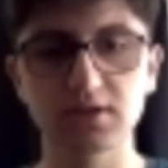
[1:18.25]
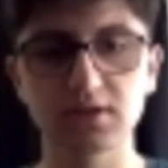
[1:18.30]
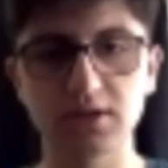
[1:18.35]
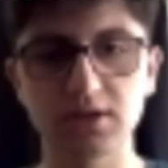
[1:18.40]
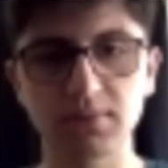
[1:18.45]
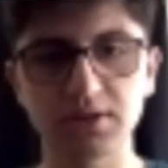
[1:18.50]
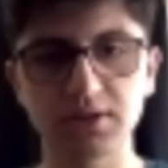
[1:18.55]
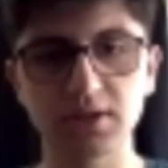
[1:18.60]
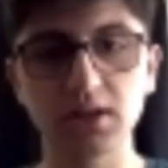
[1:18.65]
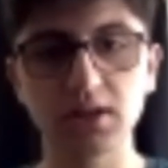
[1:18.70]

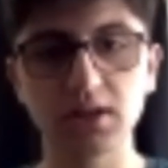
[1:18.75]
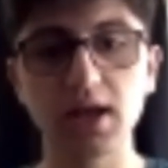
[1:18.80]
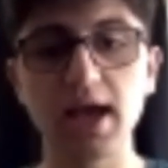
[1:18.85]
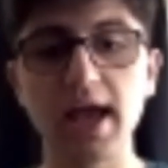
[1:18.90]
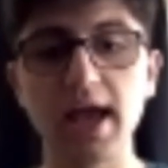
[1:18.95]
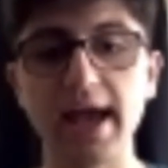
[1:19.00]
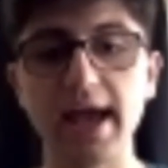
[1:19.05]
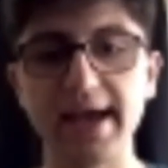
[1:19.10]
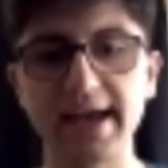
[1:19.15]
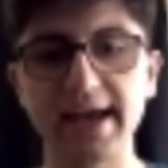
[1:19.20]
criminal
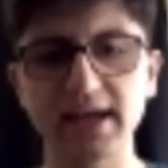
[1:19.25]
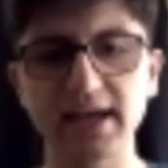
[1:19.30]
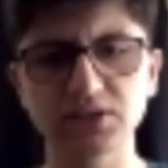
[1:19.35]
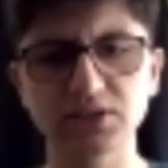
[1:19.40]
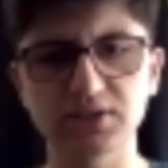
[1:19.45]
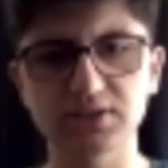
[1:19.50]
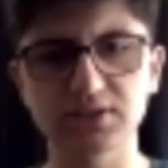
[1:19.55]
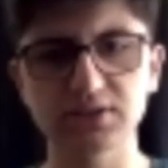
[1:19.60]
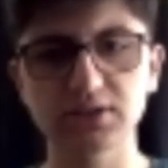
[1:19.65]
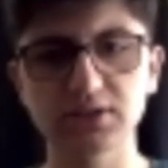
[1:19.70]

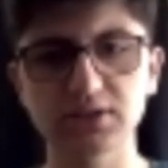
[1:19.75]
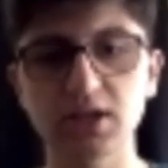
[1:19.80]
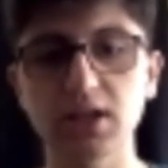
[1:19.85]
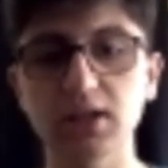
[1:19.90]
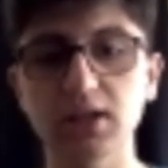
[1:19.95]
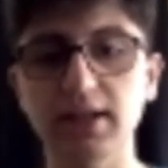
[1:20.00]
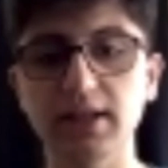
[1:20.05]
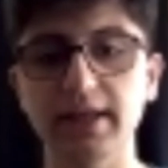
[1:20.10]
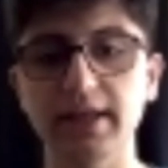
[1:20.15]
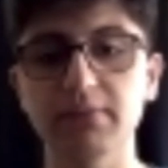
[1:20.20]
actions
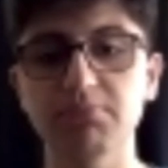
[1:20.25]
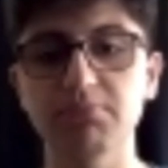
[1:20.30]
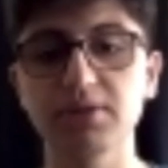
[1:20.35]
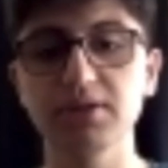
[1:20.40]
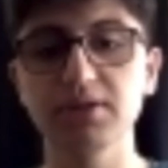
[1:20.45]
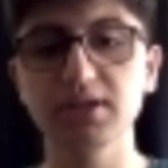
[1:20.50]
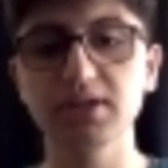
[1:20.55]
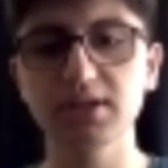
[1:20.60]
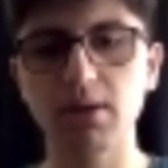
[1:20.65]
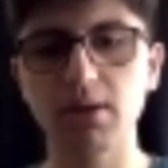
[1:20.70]
like
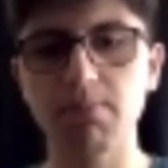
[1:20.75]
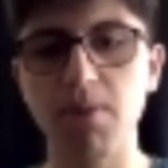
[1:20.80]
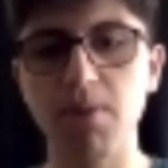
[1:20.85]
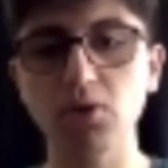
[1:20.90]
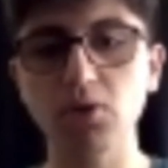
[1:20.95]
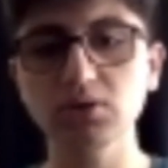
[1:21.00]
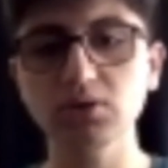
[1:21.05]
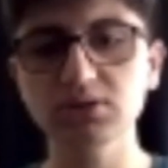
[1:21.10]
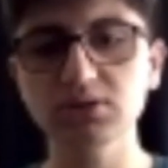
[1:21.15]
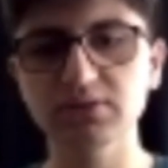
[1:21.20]
bringing a
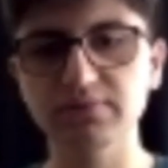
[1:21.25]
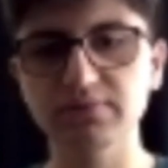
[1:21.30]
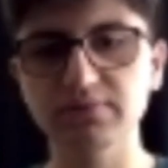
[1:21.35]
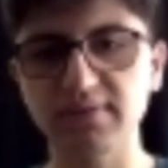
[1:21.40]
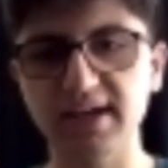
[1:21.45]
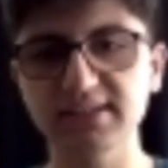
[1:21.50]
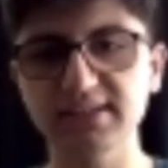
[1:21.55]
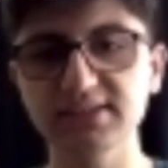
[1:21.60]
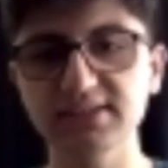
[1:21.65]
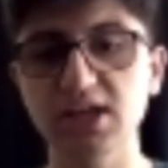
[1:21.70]
POS
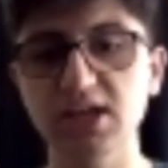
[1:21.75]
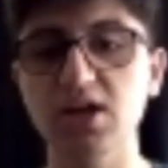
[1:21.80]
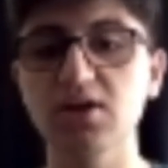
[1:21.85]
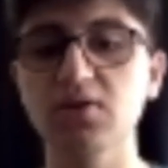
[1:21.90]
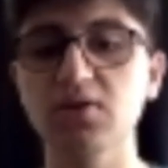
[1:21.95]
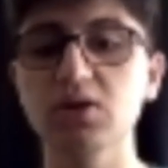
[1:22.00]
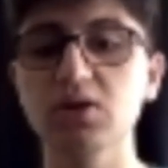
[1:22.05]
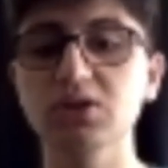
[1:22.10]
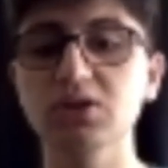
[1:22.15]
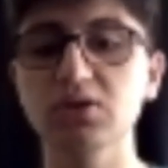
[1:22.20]
device
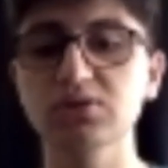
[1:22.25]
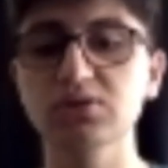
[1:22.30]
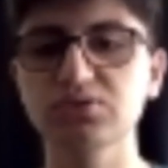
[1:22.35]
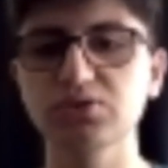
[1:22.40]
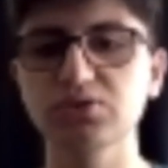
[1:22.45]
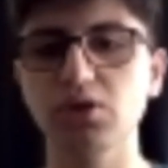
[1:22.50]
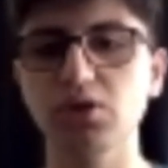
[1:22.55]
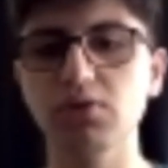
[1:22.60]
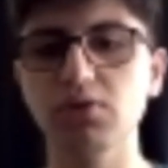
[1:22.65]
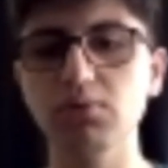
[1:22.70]
close
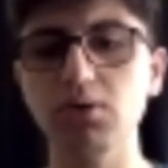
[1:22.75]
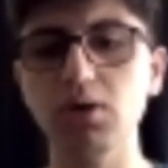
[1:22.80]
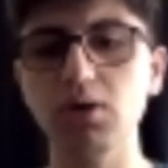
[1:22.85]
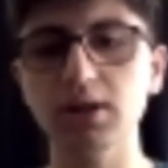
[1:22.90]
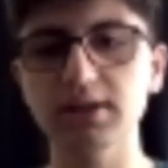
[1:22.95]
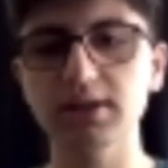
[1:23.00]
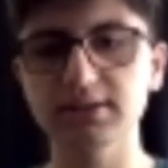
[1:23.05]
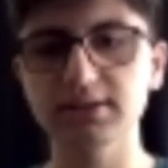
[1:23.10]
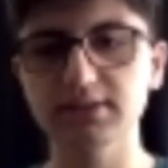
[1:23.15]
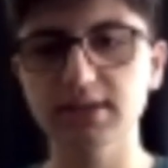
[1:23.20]
to your
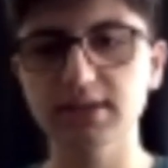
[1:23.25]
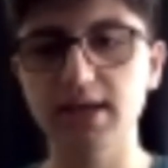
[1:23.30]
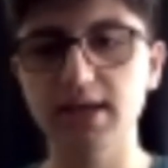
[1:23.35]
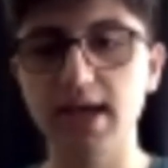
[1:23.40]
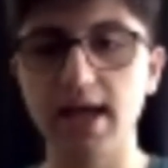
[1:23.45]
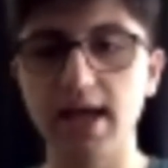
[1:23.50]
wallet